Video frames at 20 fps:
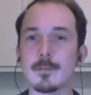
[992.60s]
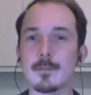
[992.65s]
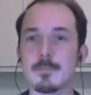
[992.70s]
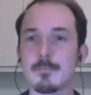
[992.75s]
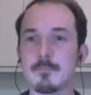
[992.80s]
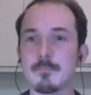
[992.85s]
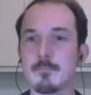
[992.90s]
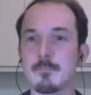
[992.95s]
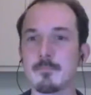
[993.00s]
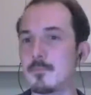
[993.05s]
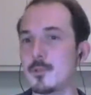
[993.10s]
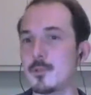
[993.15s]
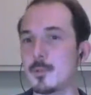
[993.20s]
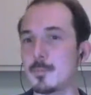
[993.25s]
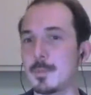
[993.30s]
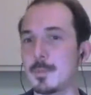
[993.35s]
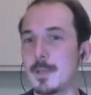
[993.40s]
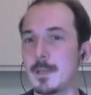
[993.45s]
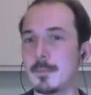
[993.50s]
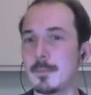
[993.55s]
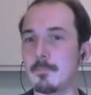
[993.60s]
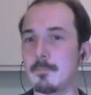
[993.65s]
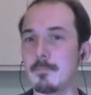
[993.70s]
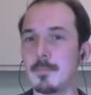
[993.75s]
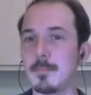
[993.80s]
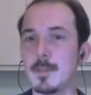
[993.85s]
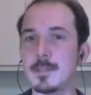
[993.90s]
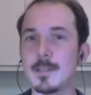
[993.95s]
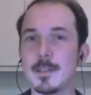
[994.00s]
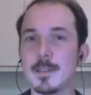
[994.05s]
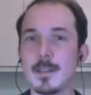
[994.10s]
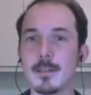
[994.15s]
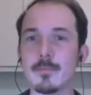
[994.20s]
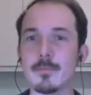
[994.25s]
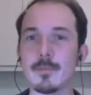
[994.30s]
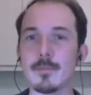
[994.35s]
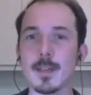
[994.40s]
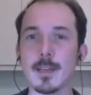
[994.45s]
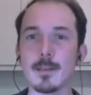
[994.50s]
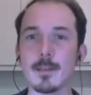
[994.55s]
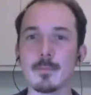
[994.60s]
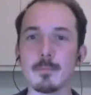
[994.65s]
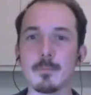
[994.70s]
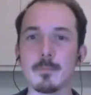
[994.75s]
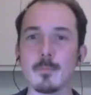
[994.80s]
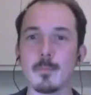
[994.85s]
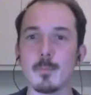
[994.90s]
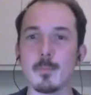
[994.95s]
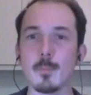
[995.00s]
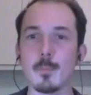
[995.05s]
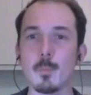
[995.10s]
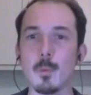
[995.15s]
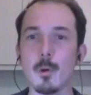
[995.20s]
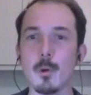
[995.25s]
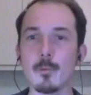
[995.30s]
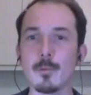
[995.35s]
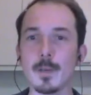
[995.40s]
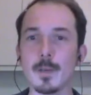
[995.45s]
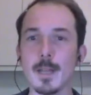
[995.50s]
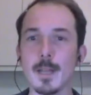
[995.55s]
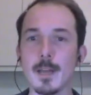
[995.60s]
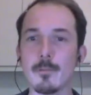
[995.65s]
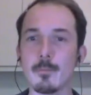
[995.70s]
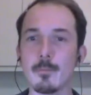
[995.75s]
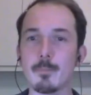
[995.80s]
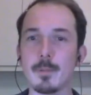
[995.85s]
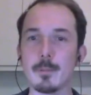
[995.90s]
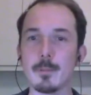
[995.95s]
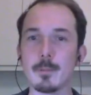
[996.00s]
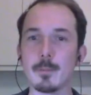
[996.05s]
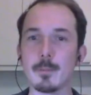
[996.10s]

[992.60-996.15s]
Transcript: should be easy enough. Like, we already have people